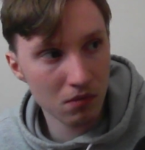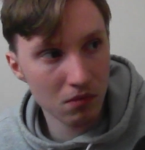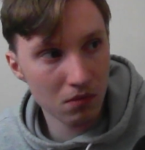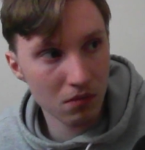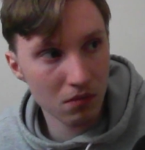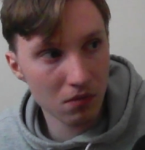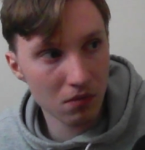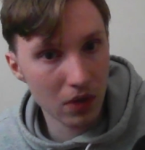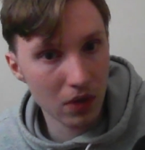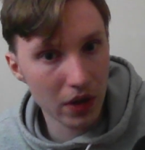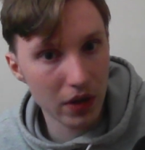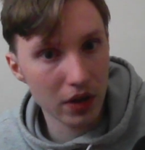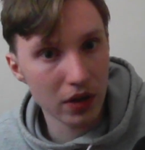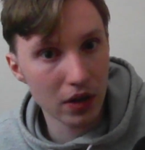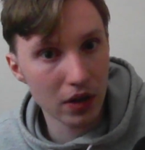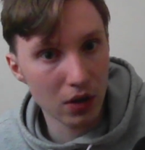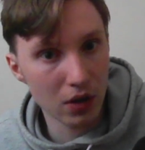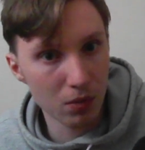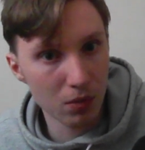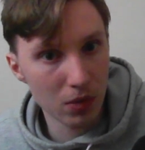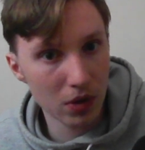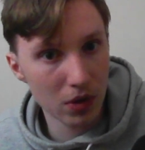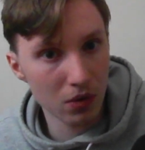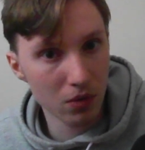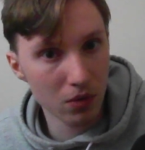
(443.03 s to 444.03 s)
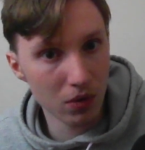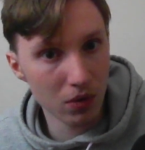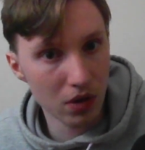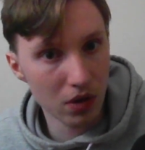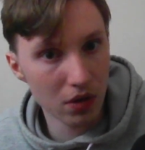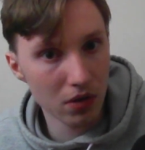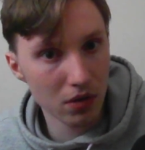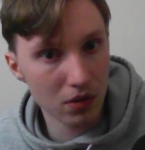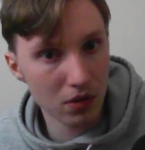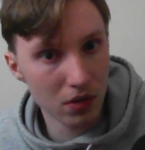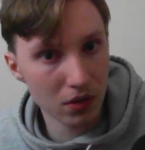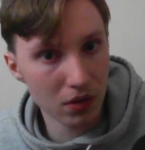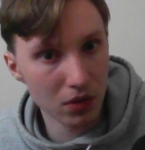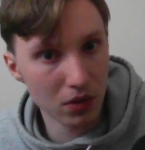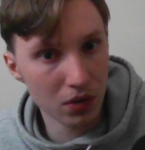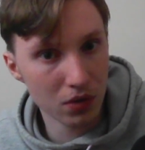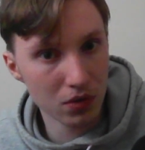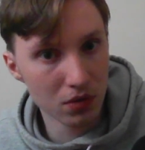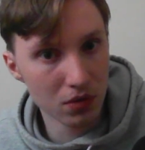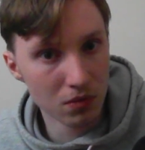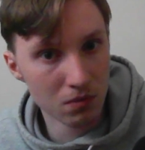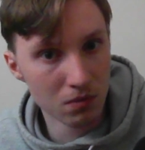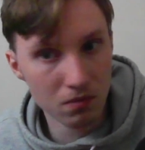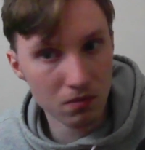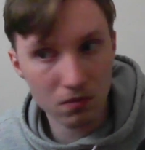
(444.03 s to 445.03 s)
I think that would make a really good
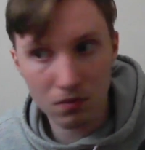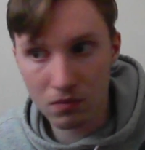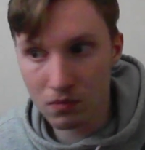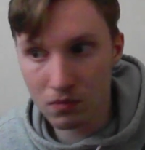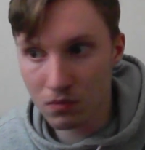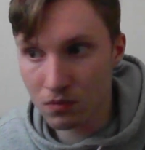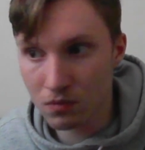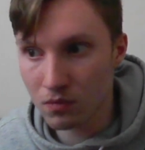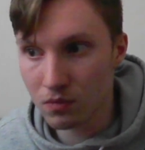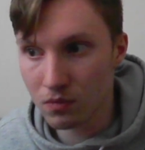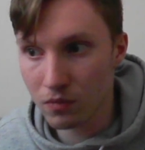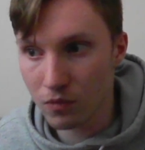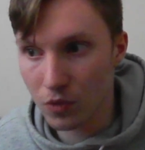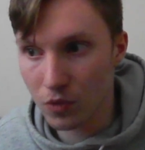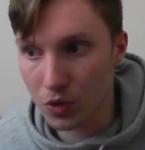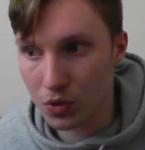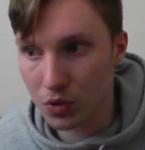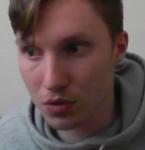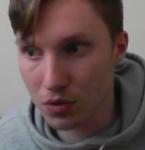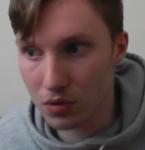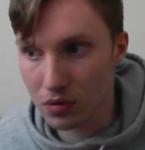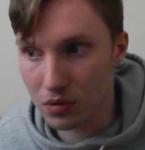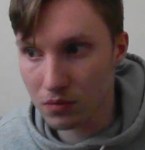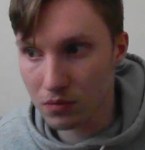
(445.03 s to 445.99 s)
conclusion, for sure.